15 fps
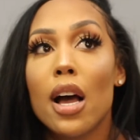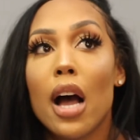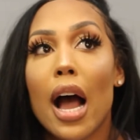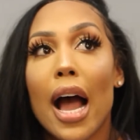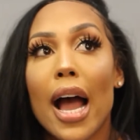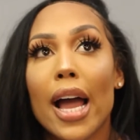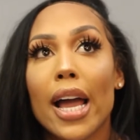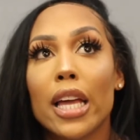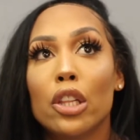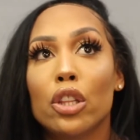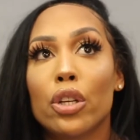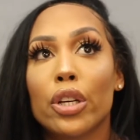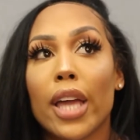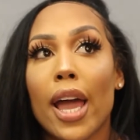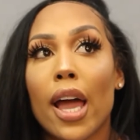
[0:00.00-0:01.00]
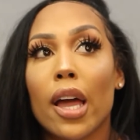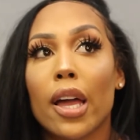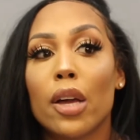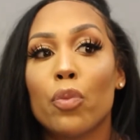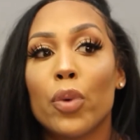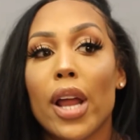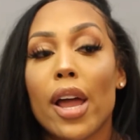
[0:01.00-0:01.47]
I look at
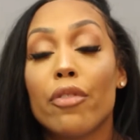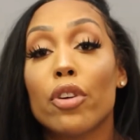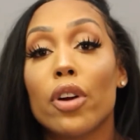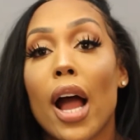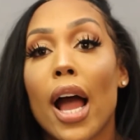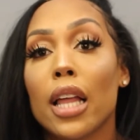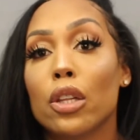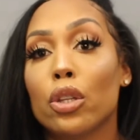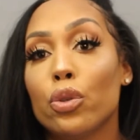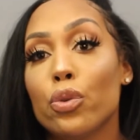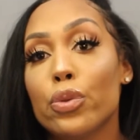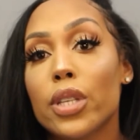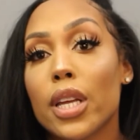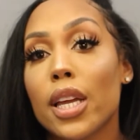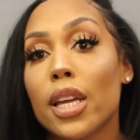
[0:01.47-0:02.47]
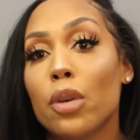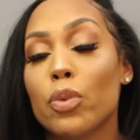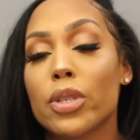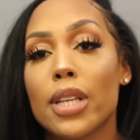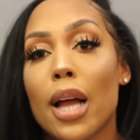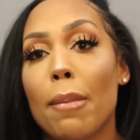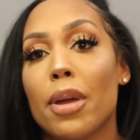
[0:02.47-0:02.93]
whatever I lose in
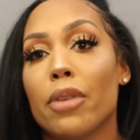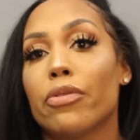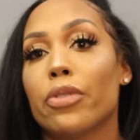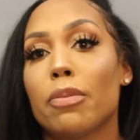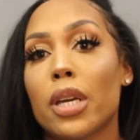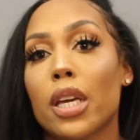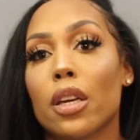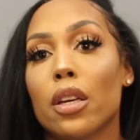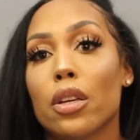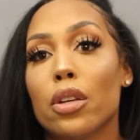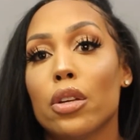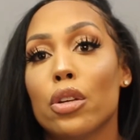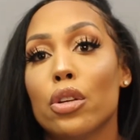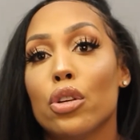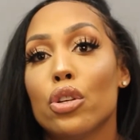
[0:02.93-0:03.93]
was not meant for me. No.